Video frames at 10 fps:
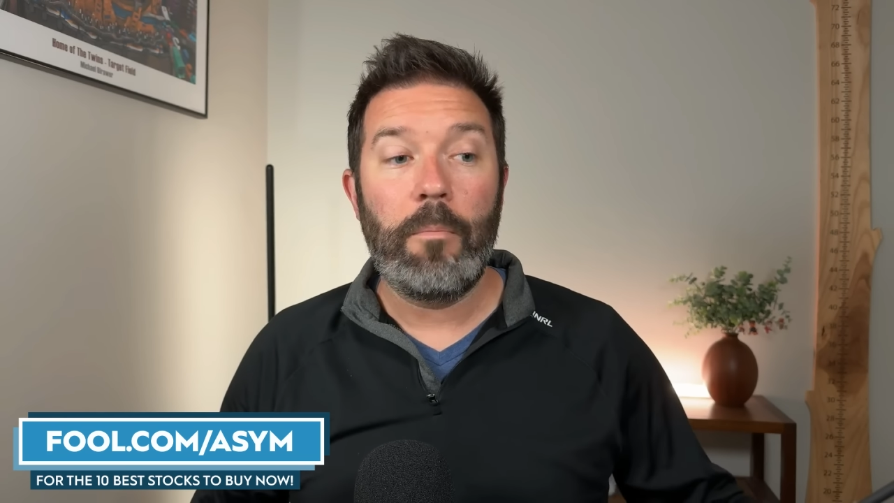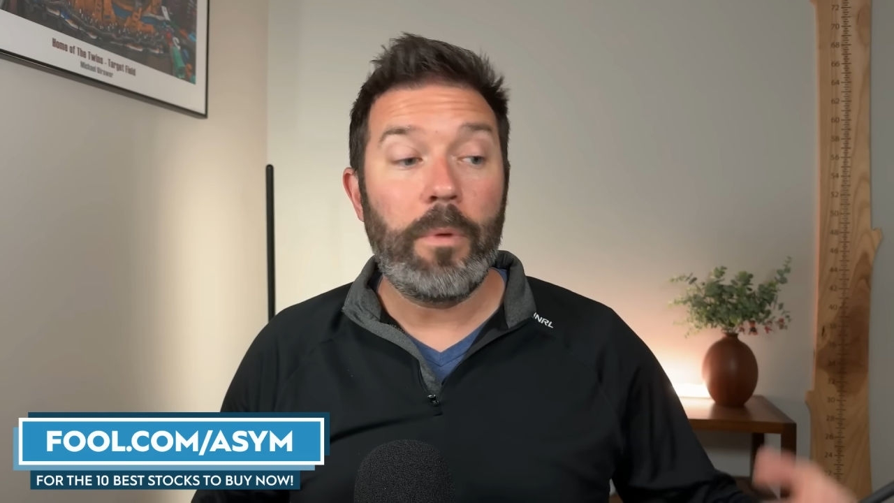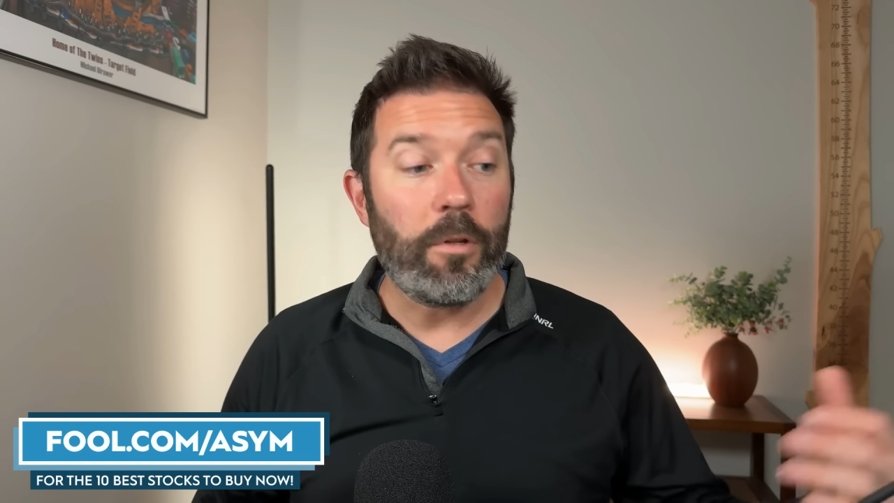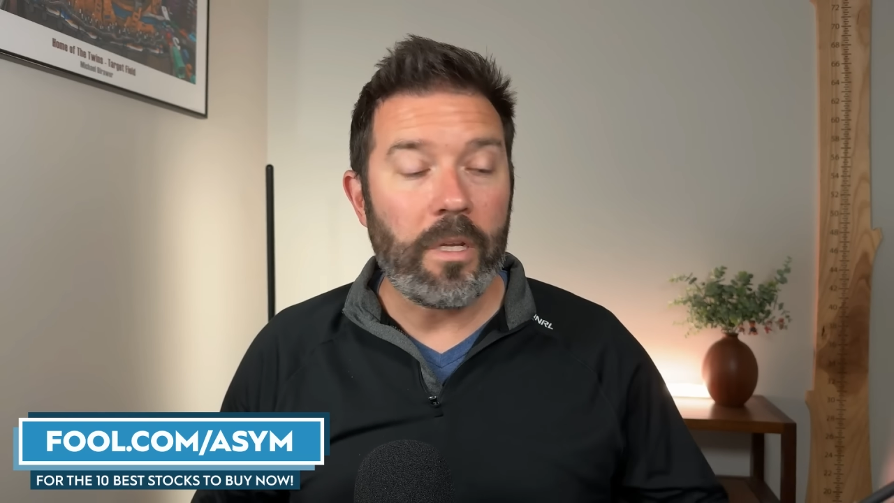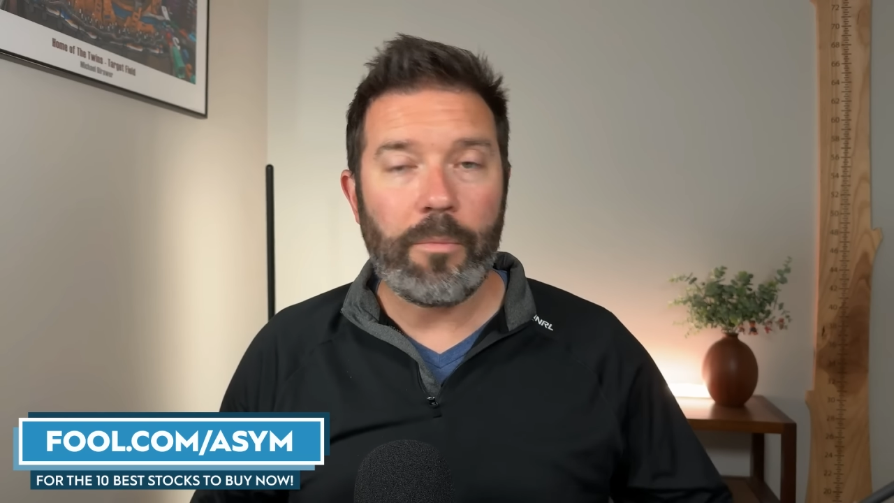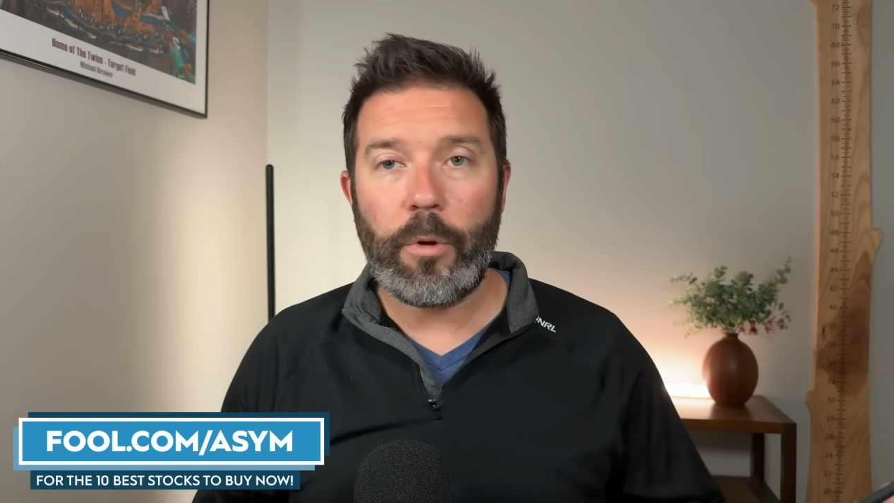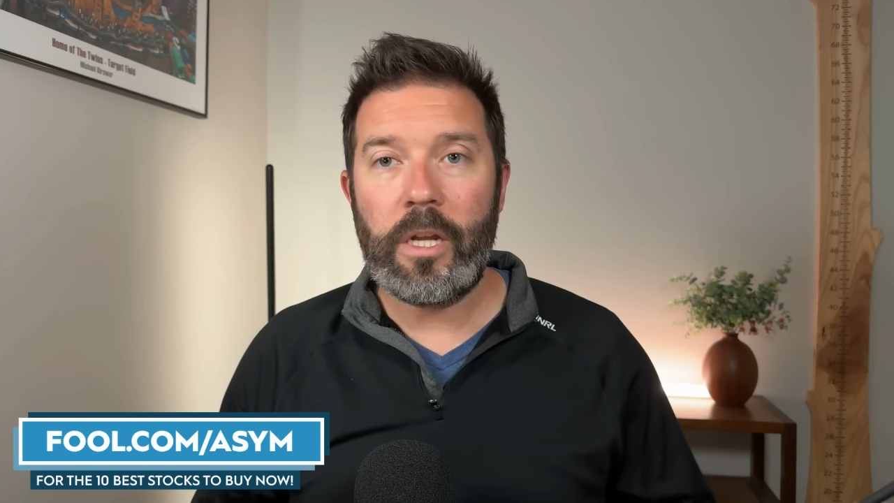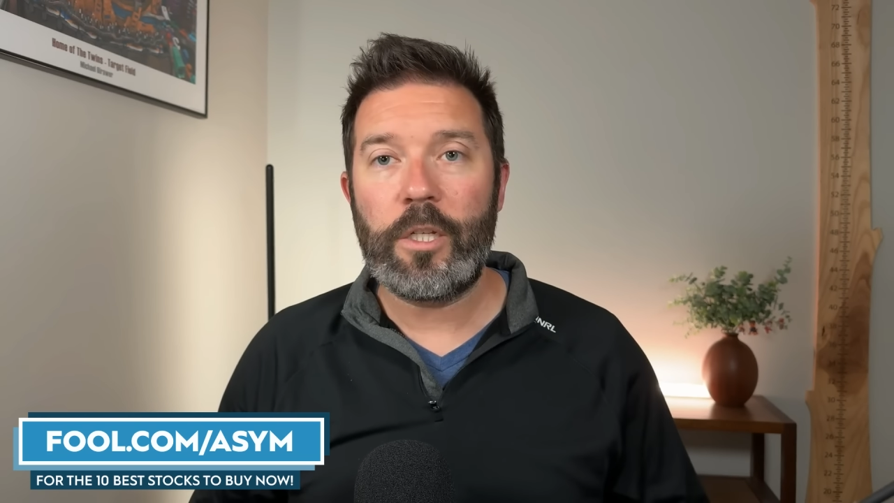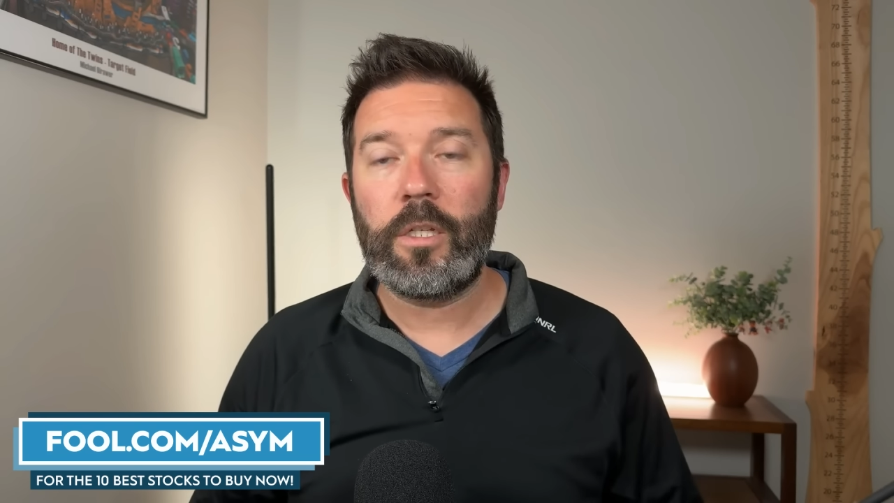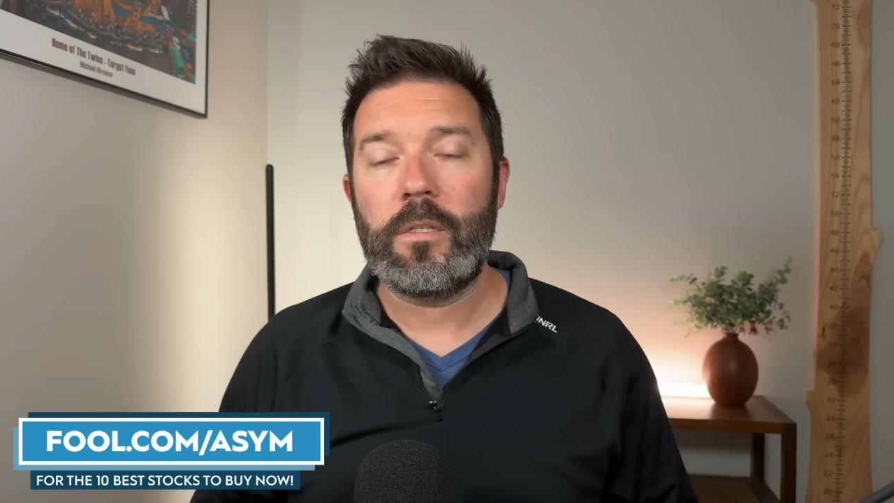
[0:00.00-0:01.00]
building
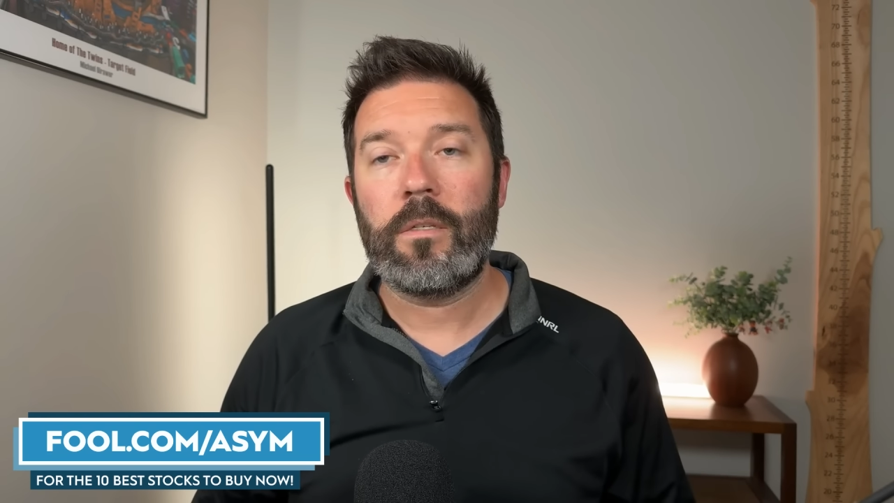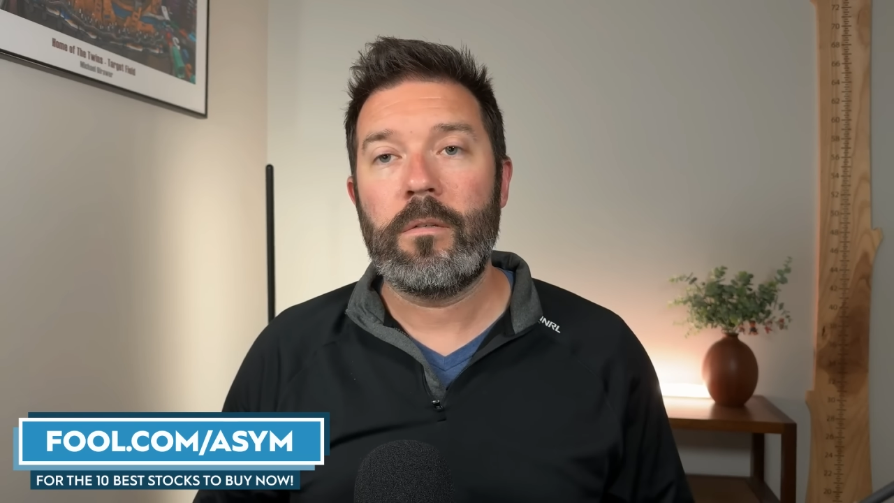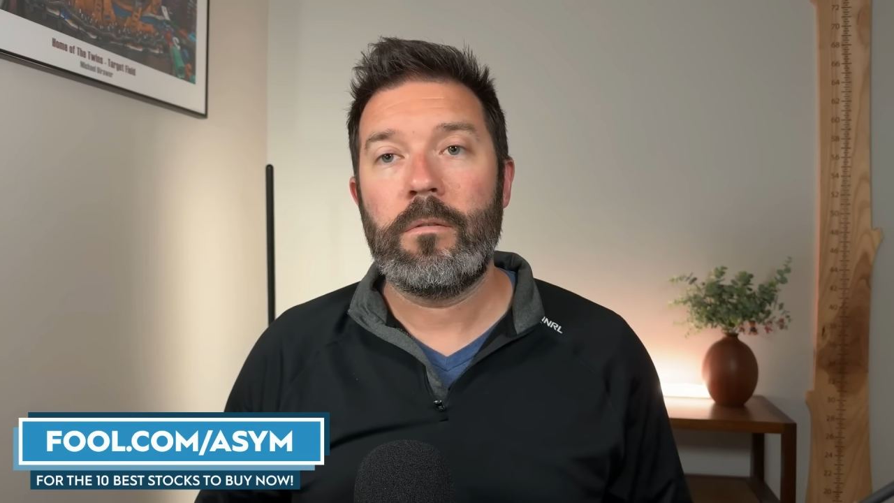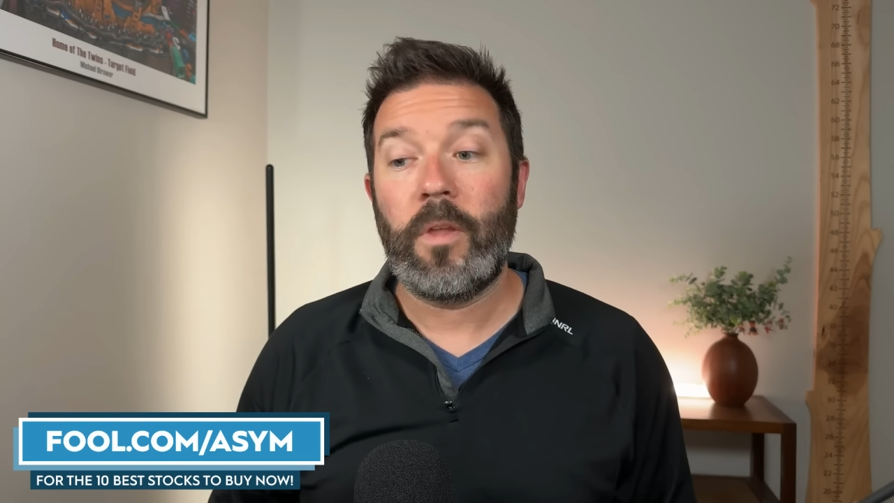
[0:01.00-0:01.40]
branches,